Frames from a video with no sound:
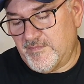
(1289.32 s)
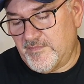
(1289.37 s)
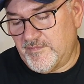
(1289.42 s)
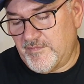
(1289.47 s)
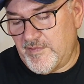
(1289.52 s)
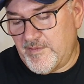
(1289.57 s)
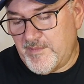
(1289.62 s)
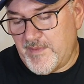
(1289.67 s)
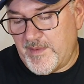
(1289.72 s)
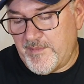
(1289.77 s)

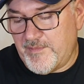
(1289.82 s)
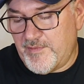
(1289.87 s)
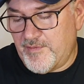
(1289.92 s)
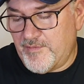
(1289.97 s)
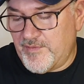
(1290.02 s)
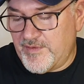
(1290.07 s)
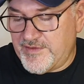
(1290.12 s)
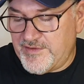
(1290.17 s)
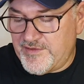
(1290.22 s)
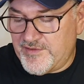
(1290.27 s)
Remember
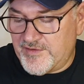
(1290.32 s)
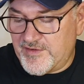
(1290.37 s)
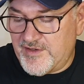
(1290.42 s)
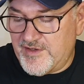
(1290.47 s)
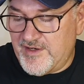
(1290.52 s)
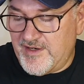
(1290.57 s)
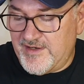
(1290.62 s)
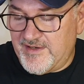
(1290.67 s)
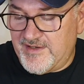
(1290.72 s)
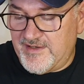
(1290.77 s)
when you're
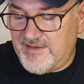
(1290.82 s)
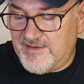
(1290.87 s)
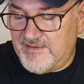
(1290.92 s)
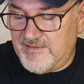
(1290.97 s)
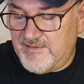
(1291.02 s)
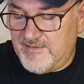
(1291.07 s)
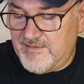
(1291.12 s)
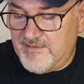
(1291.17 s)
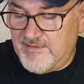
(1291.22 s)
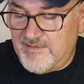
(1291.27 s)
cutting
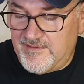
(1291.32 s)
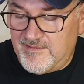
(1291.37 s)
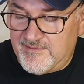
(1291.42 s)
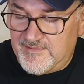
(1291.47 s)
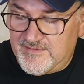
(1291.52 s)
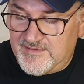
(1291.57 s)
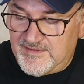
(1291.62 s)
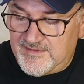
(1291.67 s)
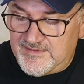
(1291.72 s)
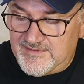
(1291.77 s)

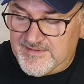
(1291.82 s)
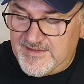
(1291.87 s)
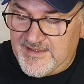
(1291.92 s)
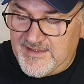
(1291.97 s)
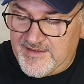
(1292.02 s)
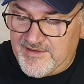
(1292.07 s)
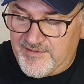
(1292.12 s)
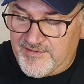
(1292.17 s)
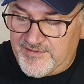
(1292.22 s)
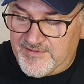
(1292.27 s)
to
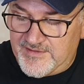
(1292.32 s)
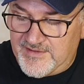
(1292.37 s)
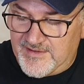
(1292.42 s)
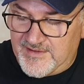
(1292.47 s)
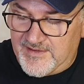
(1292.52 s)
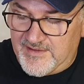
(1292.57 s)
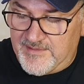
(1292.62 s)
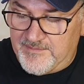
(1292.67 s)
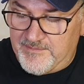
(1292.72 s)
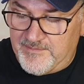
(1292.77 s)
take your
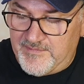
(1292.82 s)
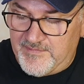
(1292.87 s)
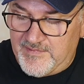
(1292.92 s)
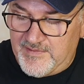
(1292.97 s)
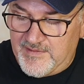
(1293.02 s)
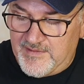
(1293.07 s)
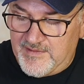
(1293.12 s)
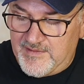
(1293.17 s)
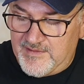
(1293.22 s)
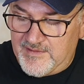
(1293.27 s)
time,
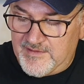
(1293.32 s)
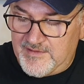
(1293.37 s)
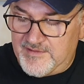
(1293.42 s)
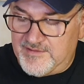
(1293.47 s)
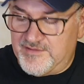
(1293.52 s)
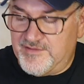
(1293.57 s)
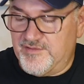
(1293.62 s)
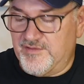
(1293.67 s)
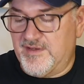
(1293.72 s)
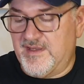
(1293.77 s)

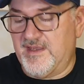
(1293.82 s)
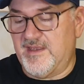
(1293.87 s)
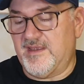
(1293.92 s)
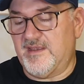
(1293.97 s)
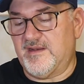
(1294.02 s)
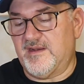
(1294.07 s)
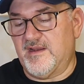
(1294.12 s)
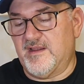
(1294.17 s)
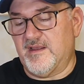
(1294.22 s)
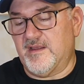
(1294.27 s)
because you
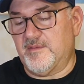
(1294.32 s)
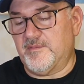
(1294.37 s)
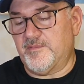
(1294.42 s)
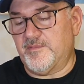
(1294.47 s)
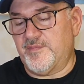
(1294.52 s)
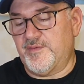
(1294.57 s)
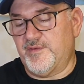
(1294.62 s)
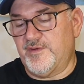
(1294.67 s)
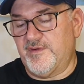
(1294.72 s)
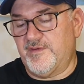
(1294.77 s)

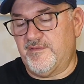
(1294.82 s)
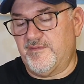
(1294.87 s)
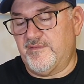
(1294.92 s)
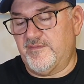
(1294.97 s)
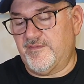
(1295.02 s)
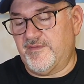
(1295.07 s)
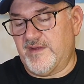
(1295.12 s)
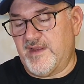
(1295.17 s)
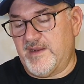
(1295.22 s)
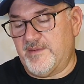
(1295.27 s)
cannot put
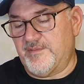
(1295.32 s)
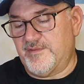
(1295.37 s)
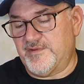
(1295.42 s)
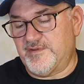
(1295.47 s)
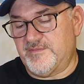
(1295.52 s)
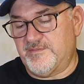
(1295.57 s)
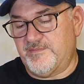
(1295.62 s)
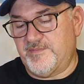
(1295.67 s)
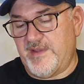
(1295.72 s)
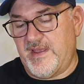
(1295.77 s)
fibers
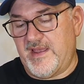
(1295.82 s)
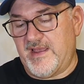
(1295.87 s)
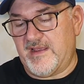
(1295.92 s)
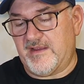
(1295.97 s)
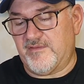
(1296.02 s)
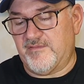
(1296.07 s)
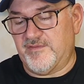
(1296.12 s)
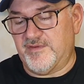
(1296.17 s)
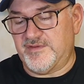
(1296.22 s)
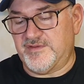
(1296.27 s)

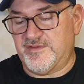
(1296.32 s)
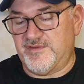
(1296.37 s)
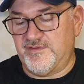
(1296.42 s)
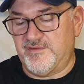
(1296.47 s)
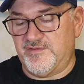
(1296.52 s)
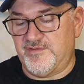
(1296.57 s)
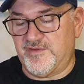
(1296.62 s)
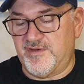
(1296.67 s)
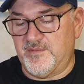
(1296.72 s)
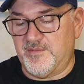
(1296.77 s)
back once you
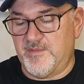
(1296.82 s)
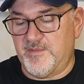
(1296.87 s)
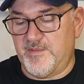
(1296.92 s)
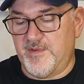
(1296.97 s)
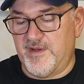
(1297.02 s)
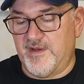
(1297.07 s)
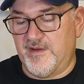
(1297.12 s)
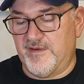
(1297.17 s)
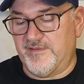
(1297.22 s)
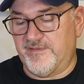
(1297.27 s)
trim them
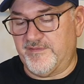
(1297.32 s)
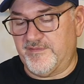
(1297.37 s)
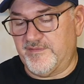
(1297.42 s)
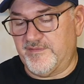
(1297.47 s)
off.